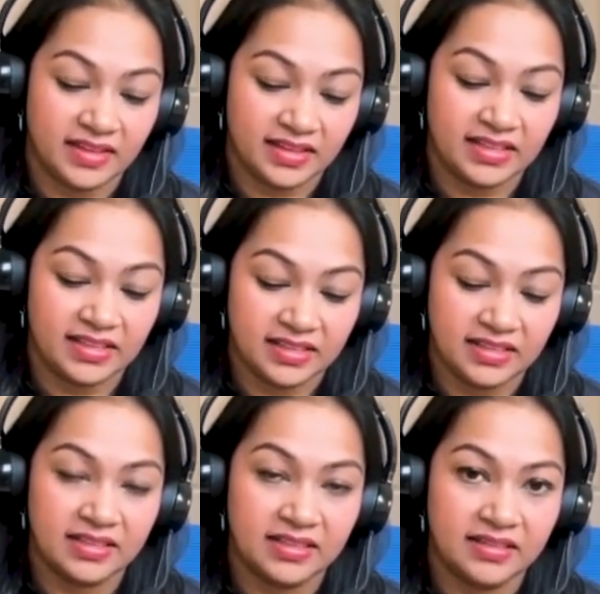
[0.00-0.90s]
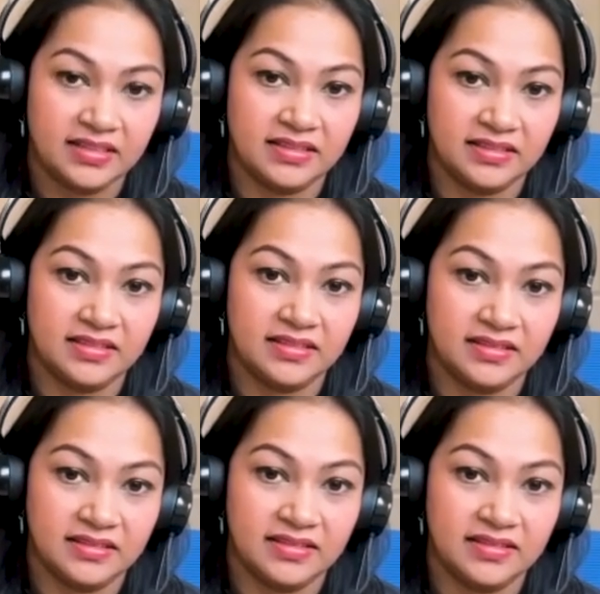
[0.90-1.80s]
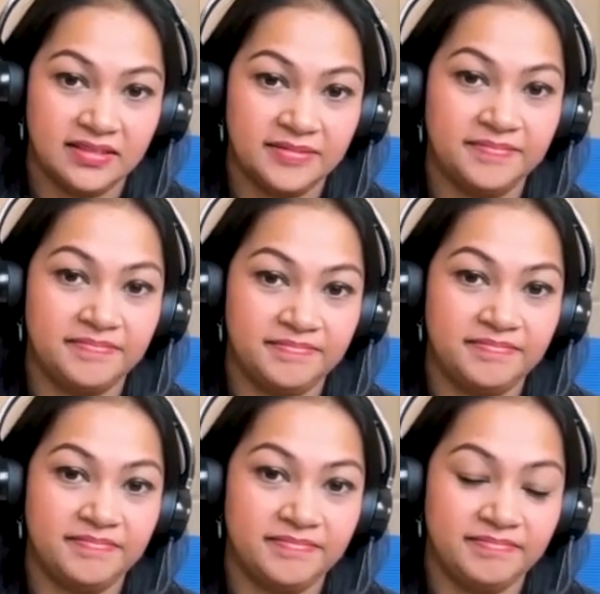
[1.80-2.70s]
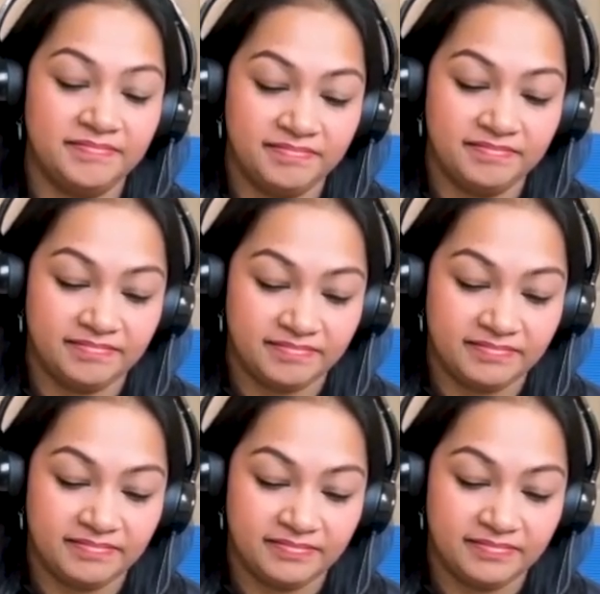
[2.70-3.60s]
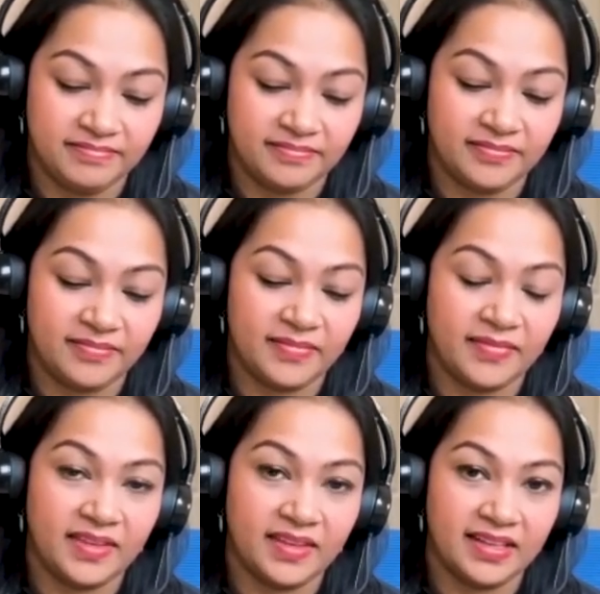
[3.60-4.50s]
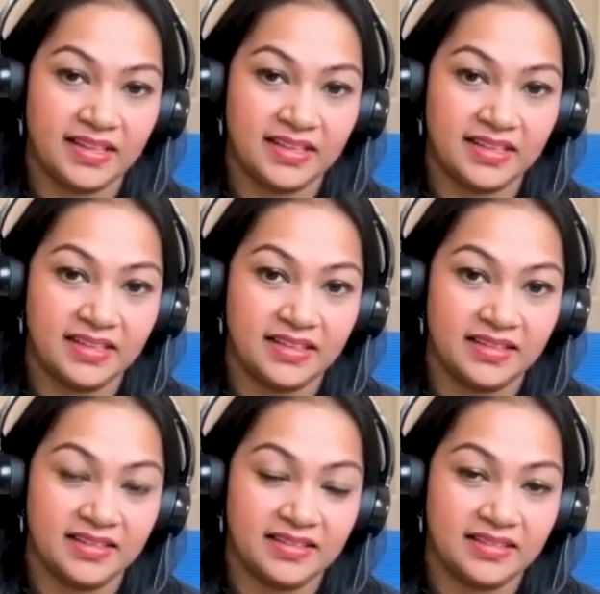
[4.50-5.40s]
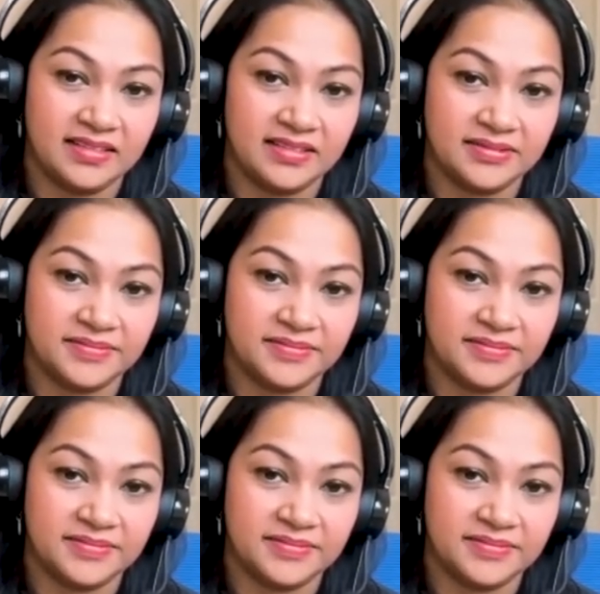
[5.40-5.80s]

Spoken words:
This person isn't speaking.